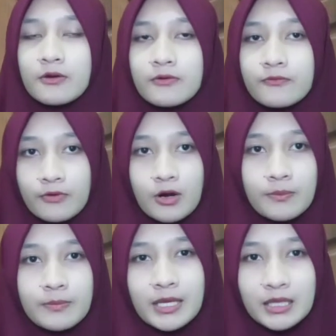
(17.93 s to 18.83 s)
from
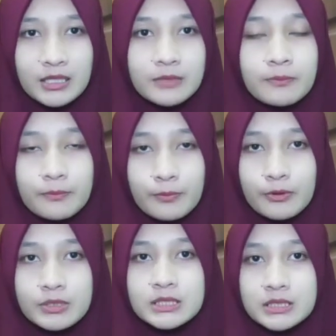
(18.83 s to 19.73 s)
elite
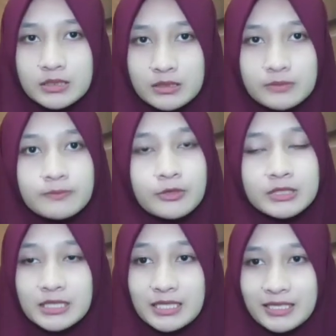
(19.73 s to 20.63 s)

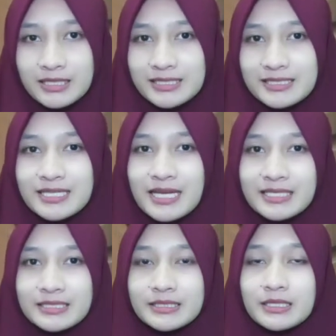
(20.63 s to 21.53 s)
proceeding
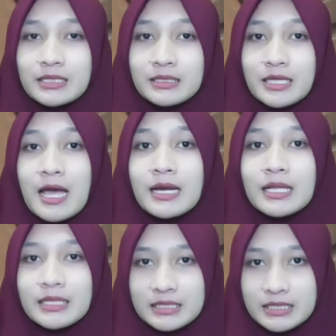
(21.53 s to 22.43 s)
titled An
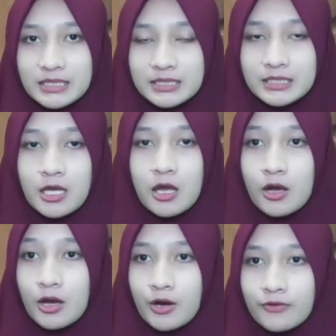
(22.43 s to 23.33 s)
Analysis
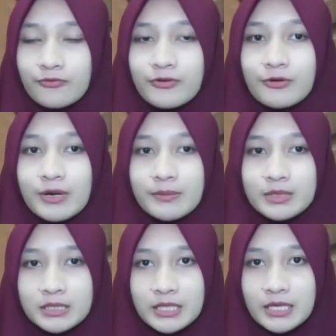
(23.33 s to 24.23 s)
of
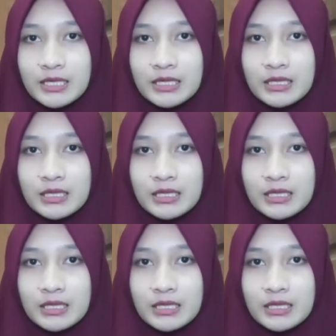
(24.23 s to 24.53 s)
Grammatical